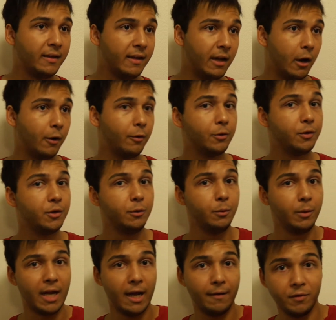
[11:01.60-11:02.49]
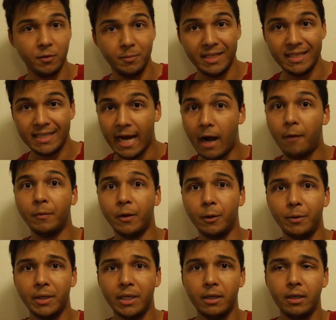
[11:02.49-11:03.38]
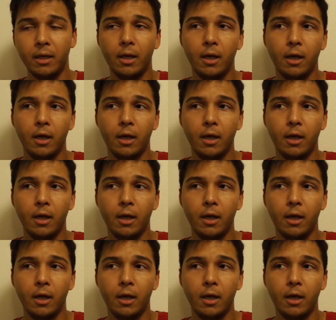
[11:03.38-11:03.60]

and the other two would have to be downloaded,